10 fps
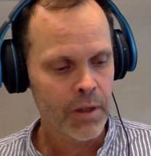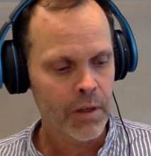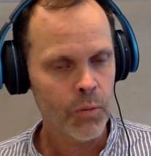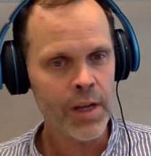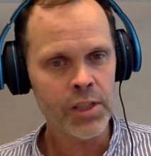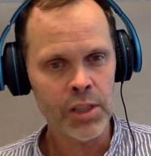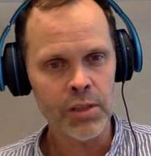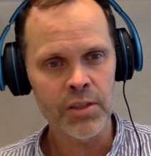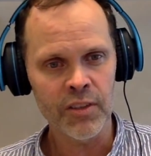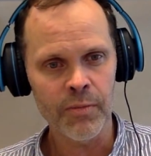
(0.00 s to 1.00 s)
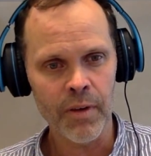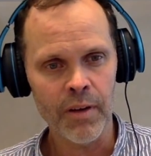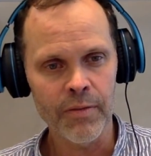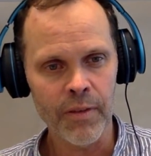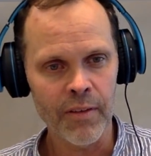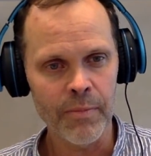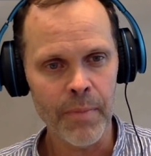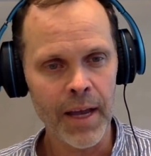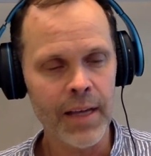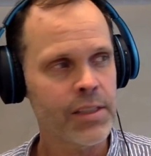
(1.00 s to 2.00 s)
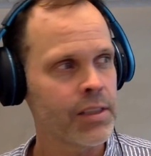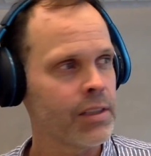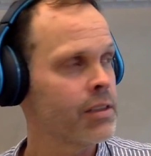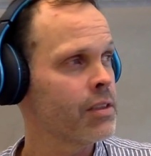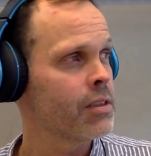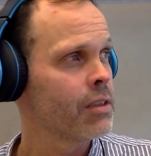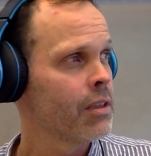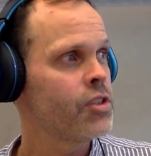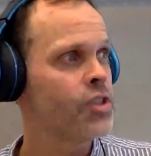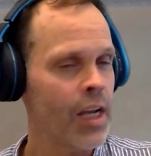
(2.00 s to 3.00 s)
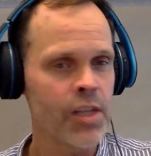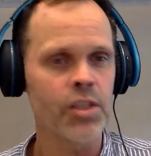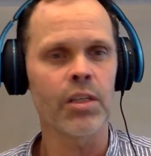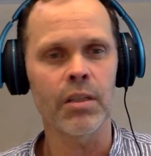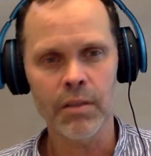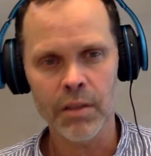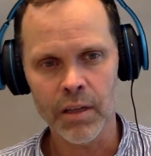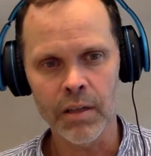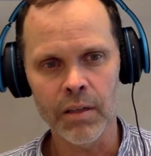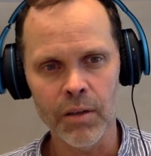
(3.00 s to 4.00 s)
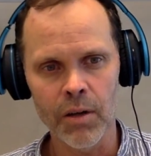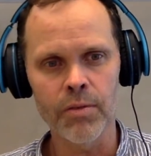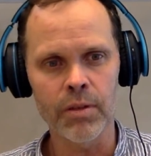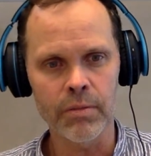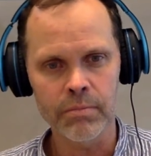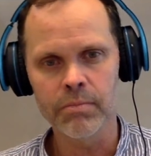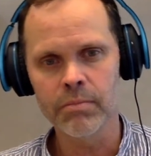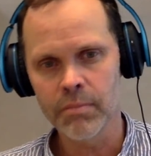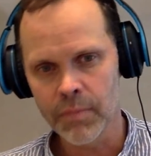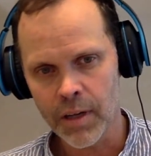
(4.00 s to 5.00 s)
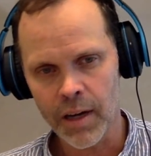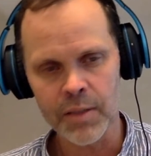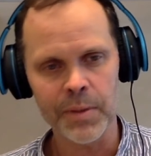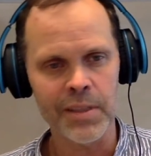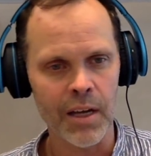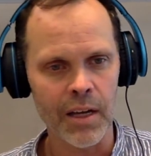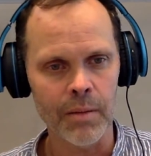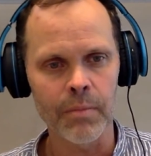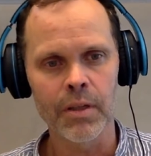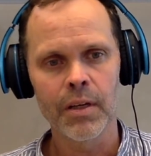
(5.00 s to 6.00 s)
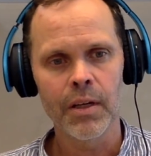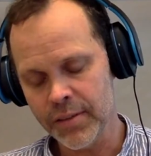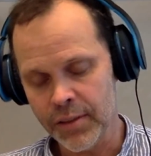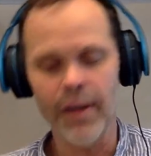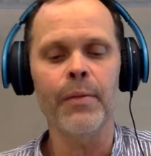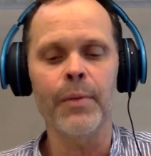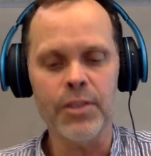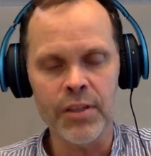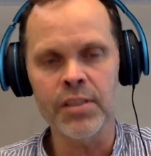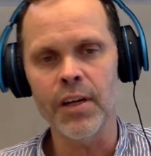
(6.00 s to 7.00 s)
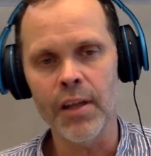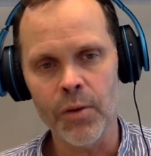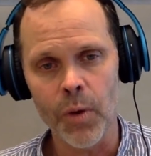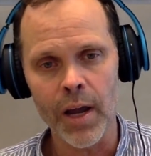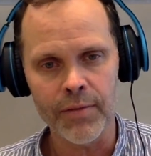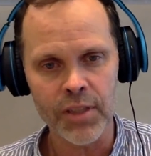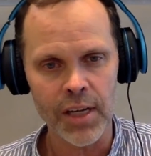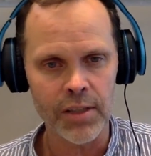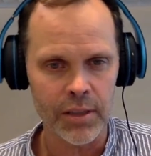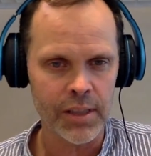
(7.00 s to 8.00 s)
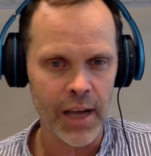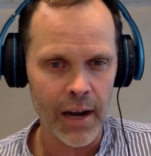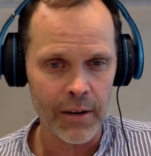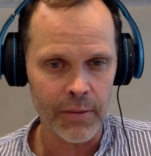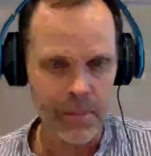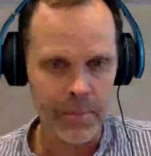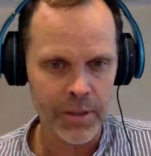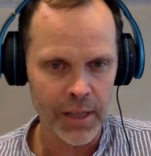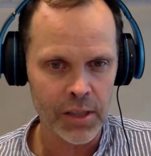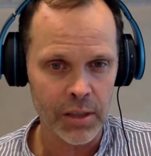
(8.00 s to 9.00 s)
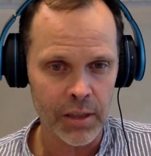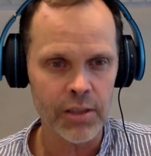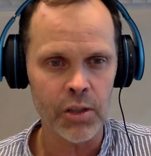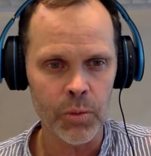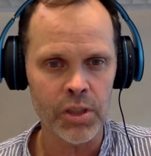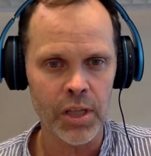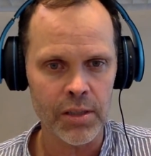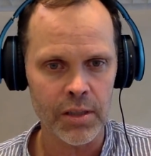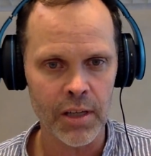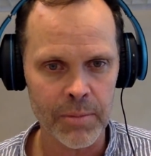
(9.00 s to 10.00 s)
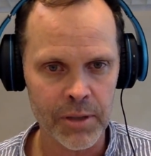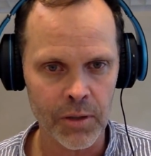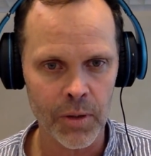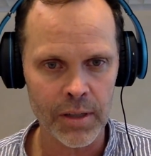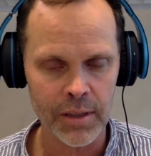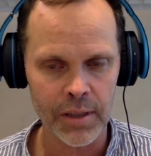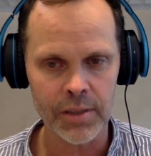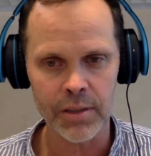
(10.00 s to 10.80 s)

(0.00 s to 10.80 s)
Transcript: ratios of masses changing over cosmic time. So anyways, this is another way of changing the scattering rate potentially, because you would change the Thomson cross-section.